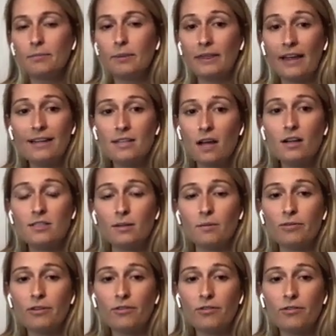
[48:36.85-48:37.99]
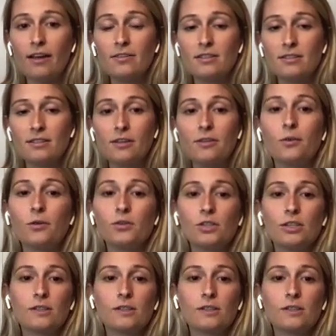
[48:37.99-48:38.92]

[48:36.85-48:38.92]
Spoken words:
But that's awesome. 15,000 is huge.